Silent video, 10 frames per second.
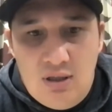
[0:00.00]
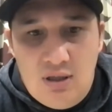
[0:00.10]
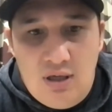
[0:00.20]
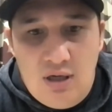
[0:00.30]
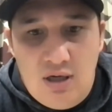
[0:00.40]

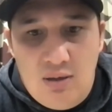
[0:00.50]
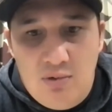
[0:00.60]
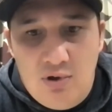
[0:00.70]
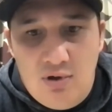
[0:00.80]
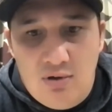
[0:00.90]

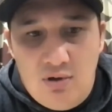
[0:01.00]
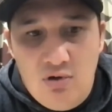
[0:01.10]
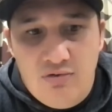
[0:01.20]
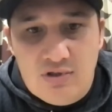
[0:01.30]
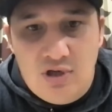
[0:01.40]

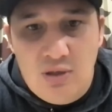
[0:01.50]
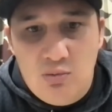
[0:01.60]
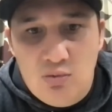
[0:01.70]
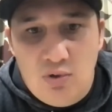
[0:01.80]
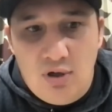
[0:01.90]
over
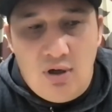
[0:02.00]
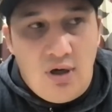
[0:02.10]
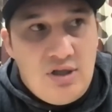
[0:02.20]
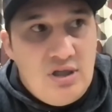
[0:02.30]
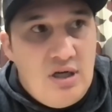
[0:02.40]
time,
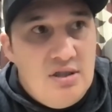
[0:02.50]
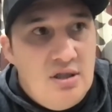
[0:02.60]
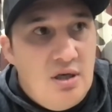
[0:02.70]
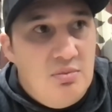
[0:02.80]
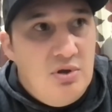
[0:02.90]
I changed
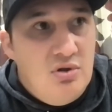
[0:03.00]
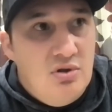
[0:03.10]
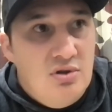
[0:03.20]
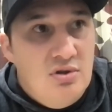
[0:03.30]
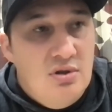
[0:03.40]
that,
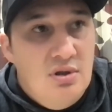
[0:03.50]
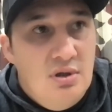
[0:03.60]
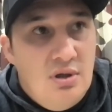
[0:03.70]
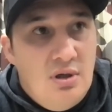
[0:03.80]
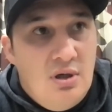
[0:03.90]
because
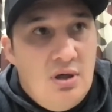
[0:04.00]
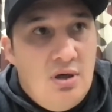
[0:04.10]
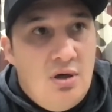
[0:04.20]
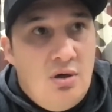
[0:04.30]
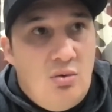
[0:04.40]

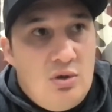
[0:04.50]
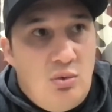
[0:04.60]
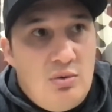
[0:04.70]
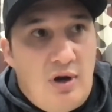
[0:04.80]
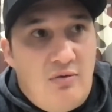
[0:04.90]

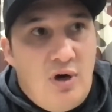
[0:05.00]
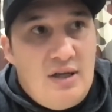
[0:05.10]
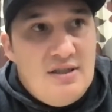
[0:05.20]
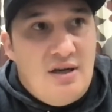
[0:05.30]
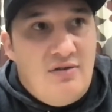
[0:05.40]
when I
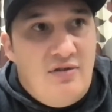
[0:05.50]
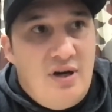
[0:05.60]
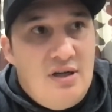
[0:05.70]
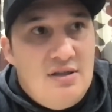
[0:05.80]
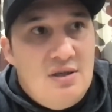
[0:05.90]
started
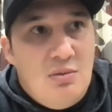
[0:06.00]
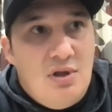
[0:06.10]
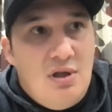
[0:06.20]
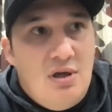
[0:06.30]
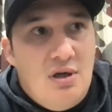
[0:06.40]
finding some of
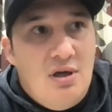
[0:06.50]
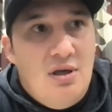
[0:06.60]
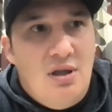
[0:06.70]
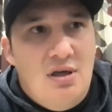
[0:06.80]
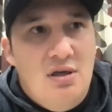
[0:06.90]

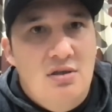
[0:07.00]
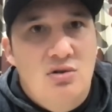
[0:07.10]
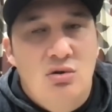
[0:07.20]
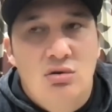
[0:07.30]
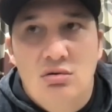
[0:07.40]
the kids
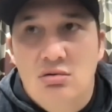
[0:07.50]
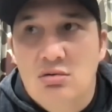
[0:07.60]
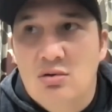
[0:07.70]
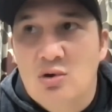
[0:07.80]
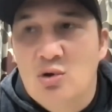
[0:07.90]

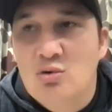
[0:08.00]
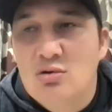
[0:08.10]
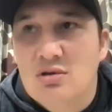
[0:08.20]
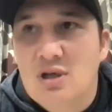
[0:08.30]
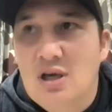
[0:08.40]
who
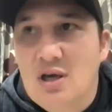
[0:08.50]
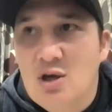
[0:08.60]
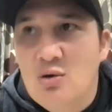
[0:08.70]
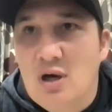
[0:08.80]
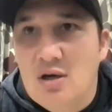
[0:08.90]

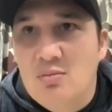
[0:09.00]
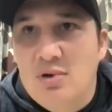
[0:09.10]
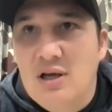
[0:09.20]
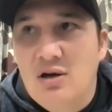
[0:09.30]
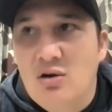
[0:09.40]
hadn't
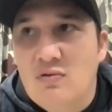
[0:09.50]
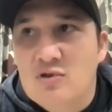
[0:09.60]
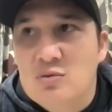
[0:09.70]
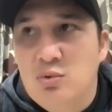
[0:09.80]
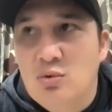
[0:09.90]
played a lot of
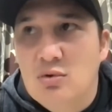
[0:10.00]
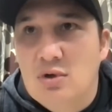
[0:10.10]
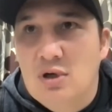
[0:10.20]
sport,